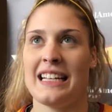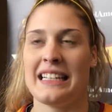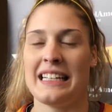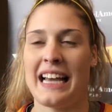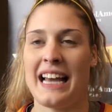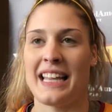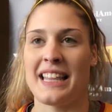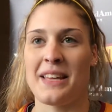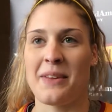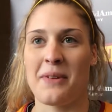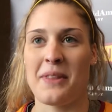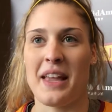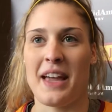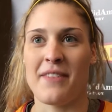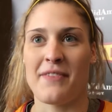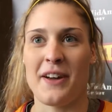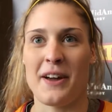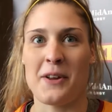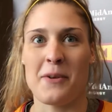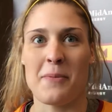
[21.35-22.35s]
yeah, I think when
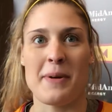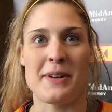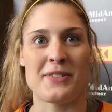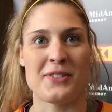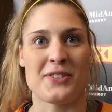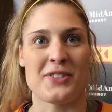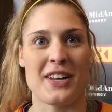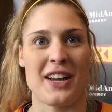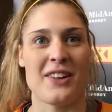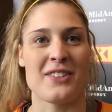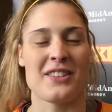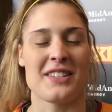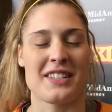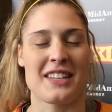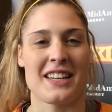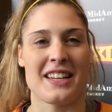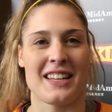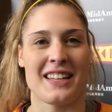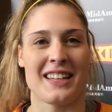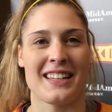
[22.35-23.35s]
that final buzzer sounds, it's
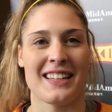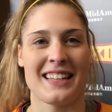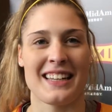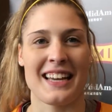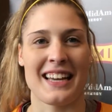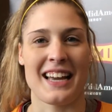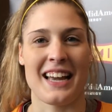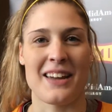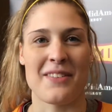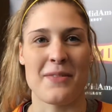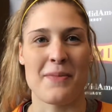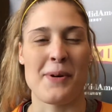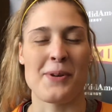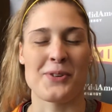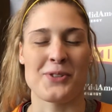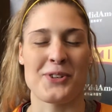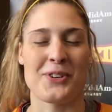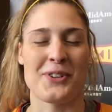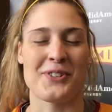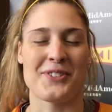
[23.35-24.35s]
going to get kind of
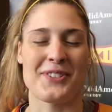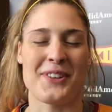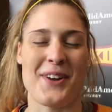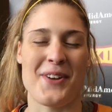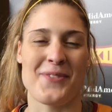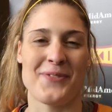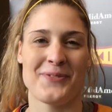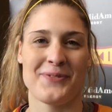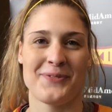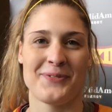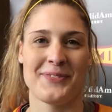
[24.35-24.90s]
emotional, so